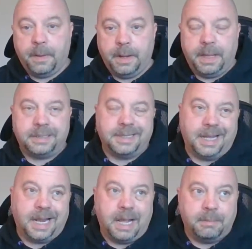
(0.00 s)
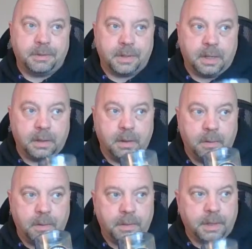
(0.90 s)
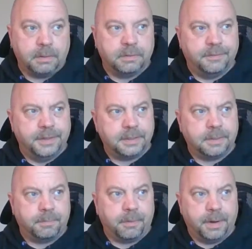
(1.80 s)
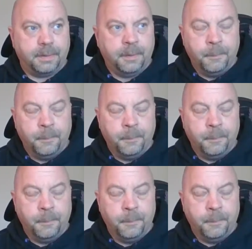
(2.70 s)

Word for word: And that's not Amazon though. I think it was VistaPrint.